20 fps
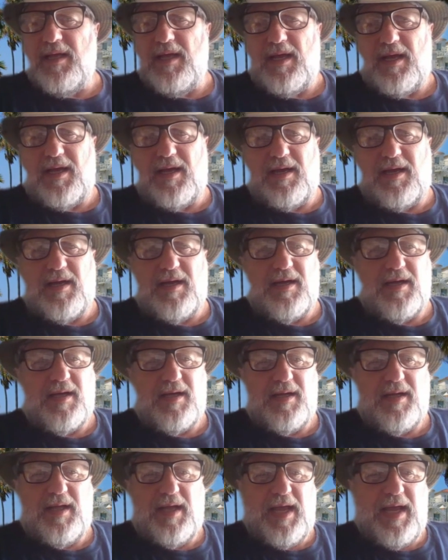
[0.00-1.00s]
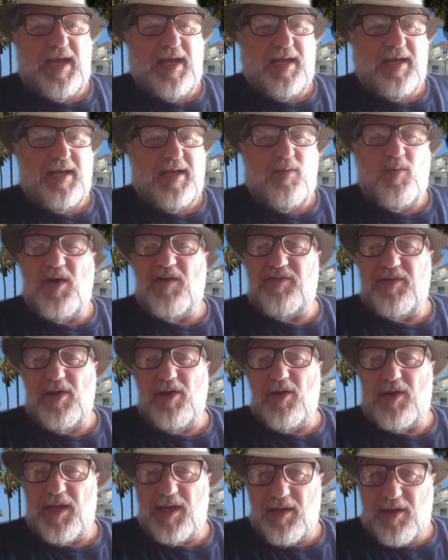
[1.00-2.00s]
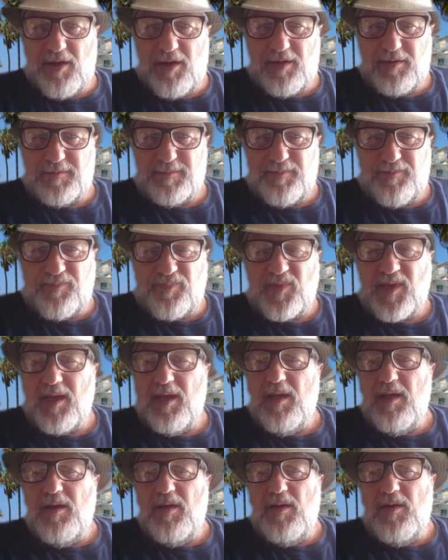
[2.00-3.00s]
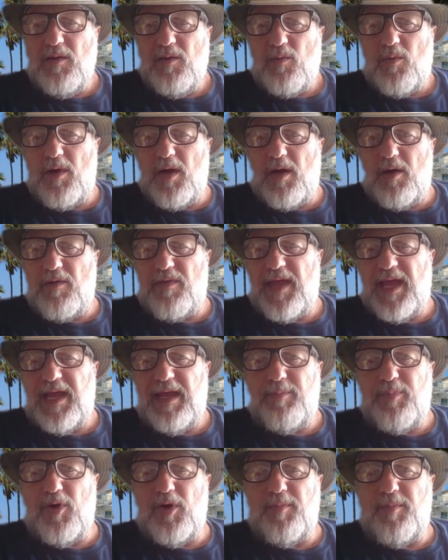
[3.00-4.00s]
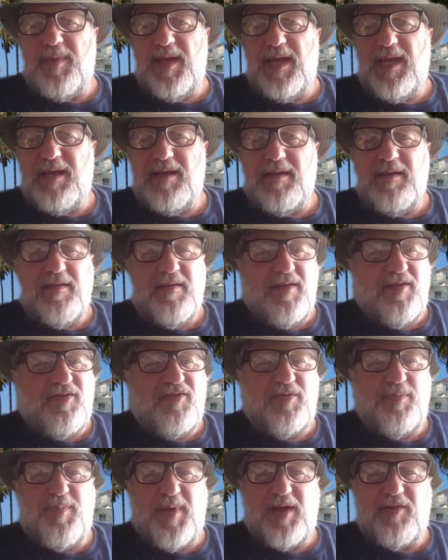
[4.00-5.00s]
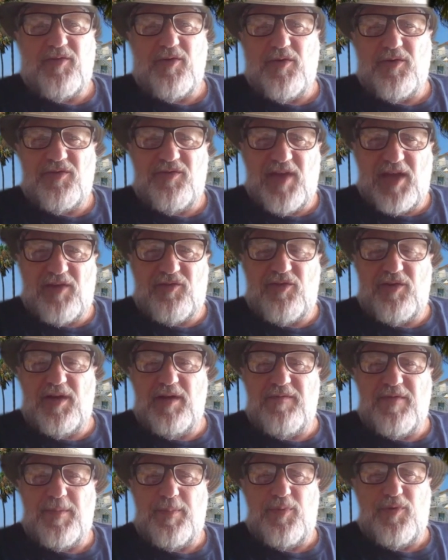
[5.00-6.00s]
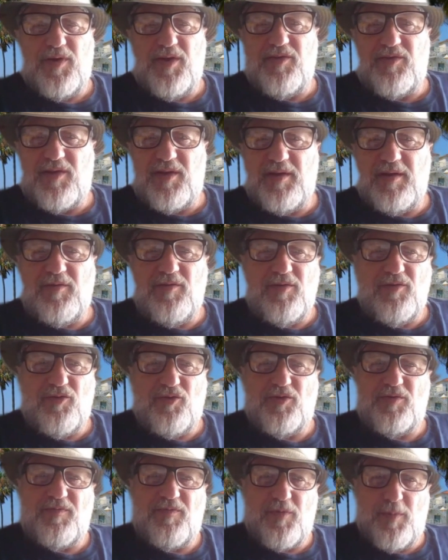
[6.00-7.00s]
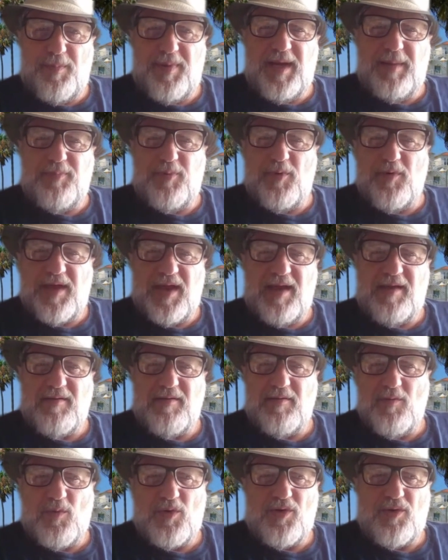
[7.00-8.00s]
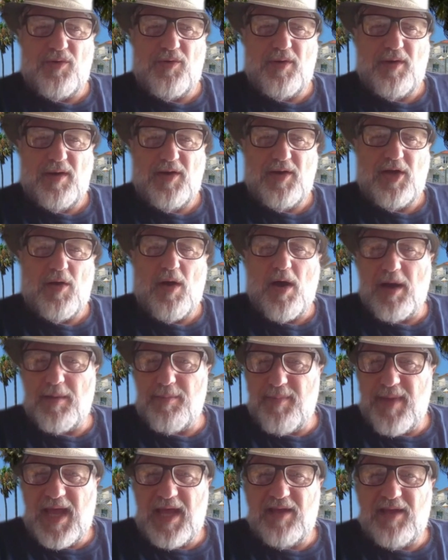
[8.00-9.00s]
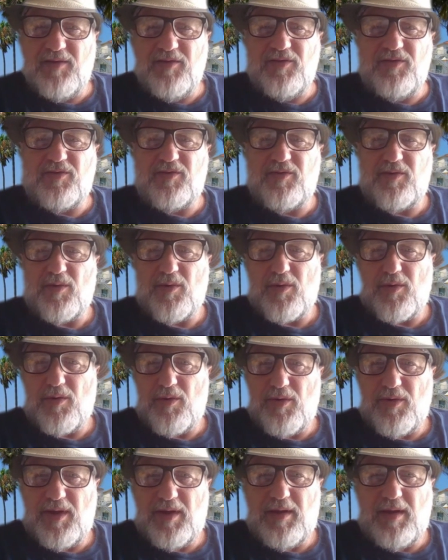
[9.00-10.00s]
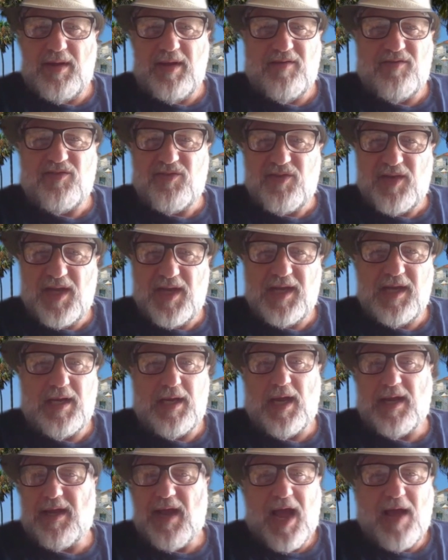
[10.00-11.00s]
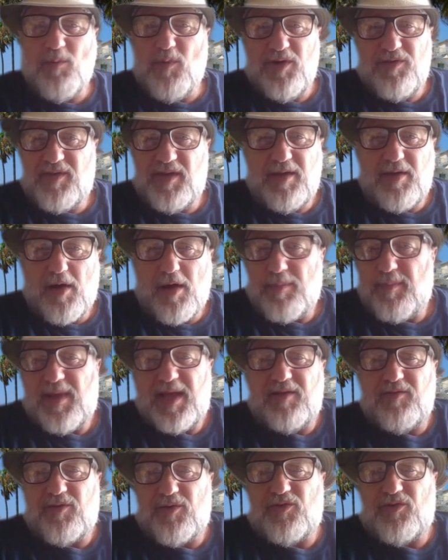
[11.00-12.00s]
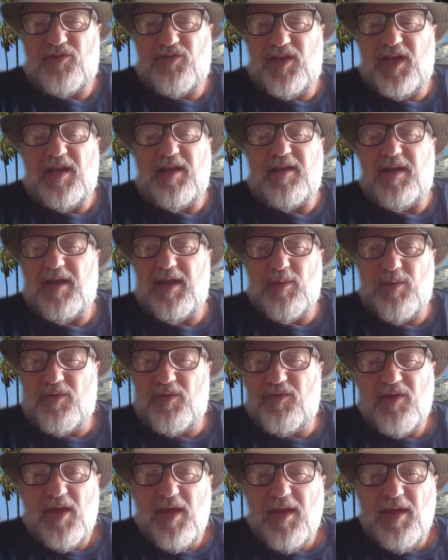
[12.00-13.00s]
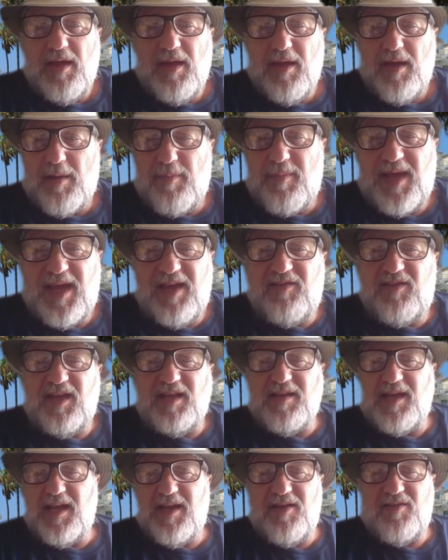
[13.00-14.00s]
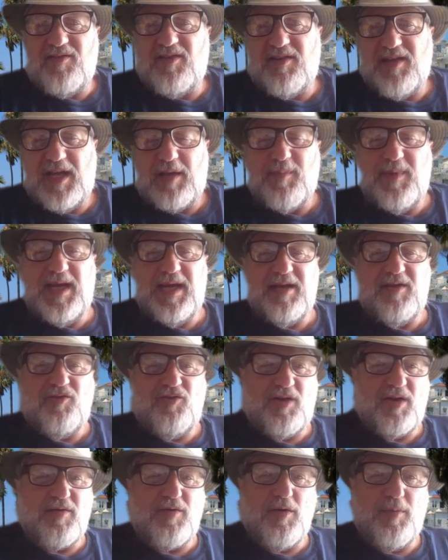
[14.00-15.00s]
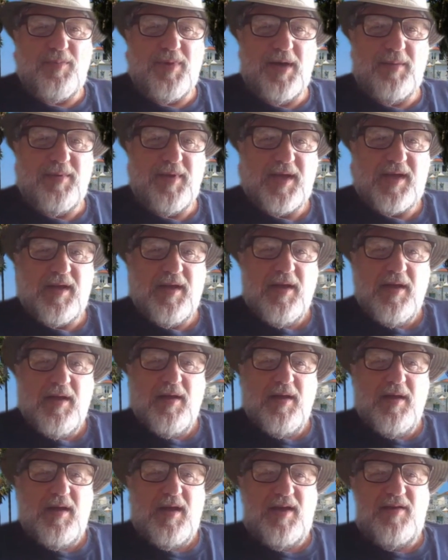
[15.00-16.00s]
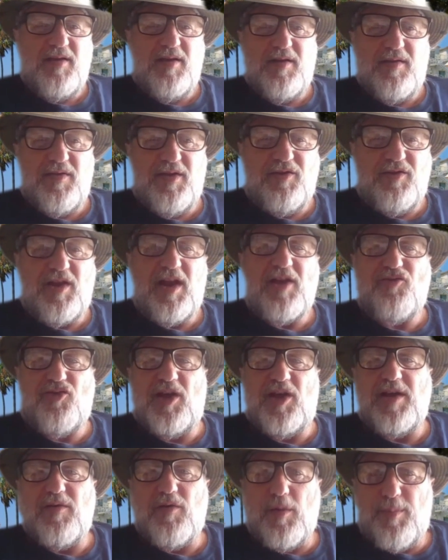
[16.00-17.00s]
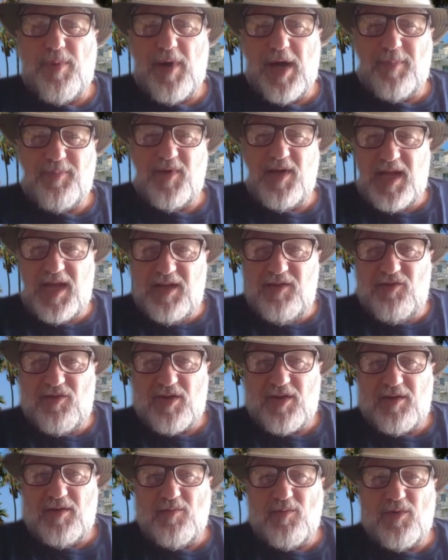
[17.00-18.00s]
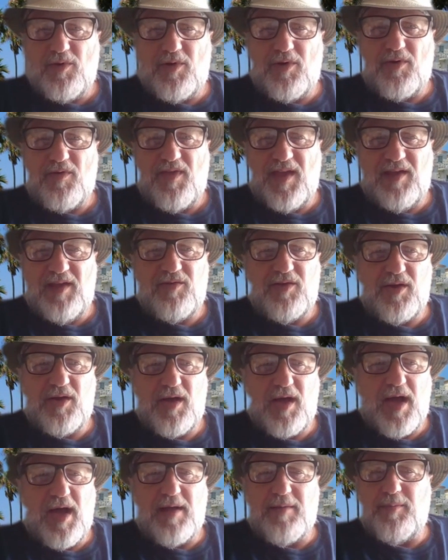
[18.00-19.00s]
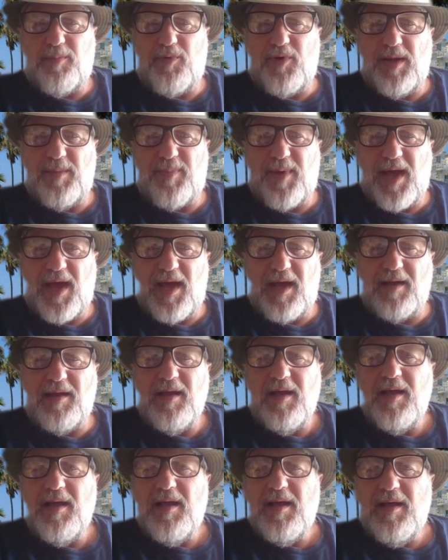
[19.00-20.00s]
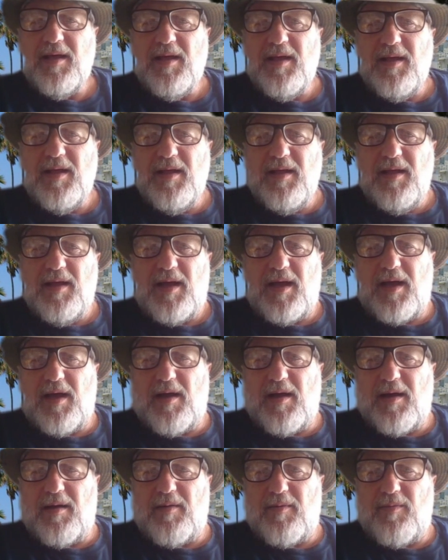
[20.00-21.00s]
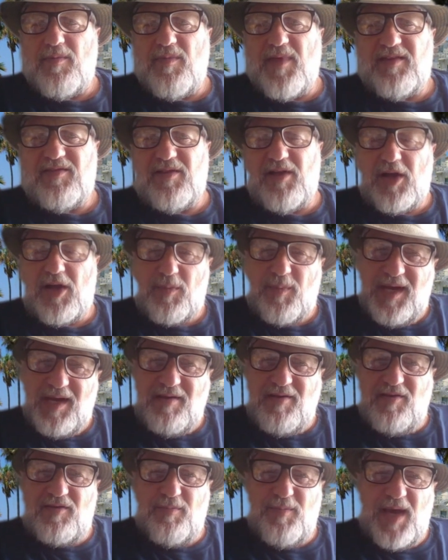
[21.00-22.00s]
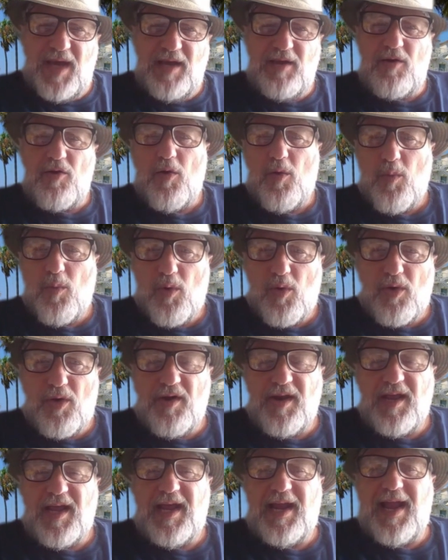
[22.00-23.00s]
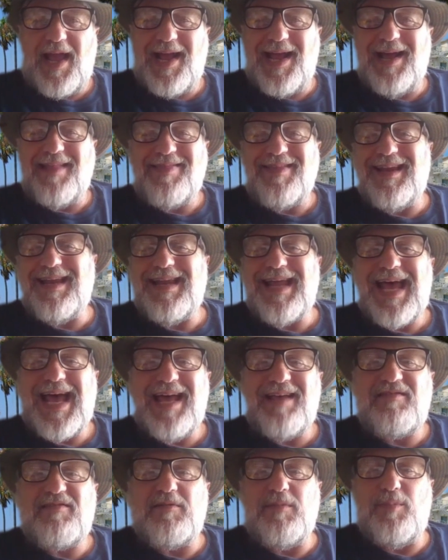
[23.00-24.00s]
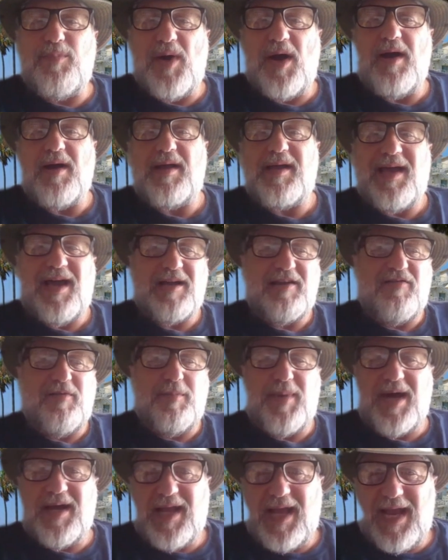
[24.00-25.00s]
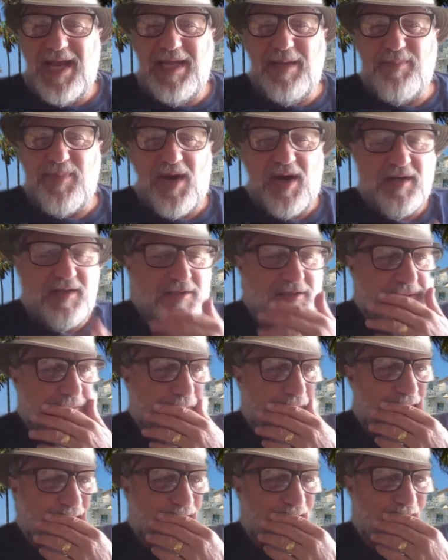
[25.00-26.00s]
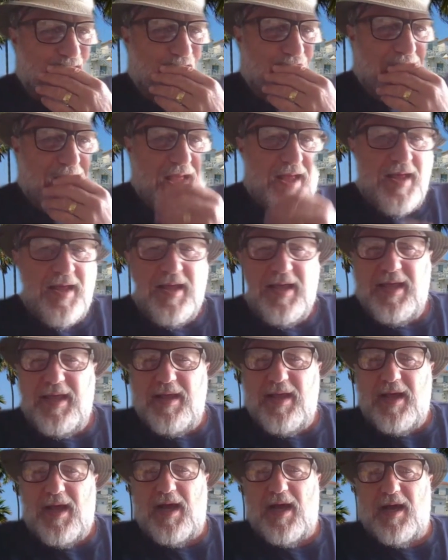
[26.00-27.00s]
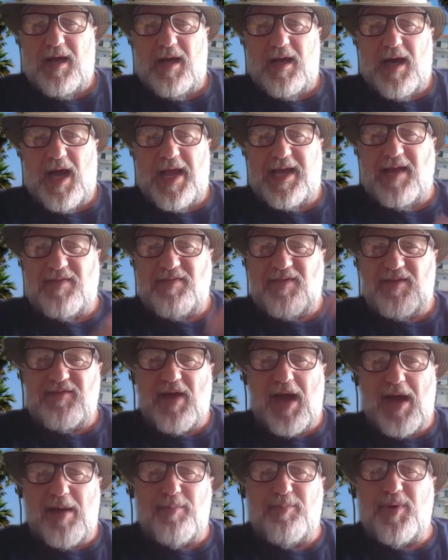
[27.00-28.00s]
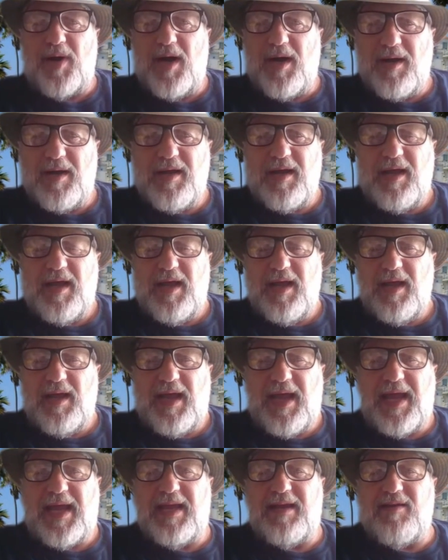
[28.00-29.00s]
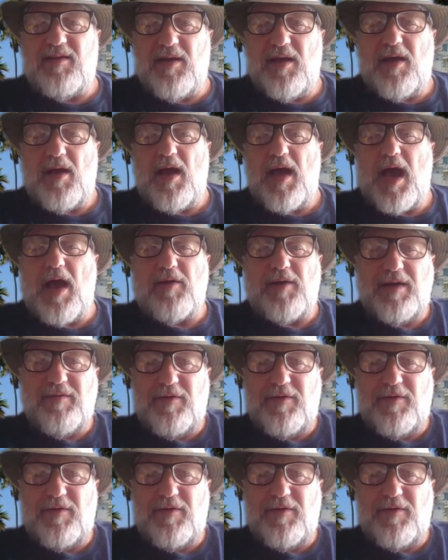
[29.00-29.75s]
and it wasn't looking good. Well, they put me in this special section of the prison just for people that were, you know, on meds or sick. And I wasn't on meds or sick, and it was amazing they didn't stick me in general public. In the general population, where things could have gotten pretty bad, they stuck me in this medical ward, and I got the last bunk out of about 80 bunks. I got the top bunk, and I'll never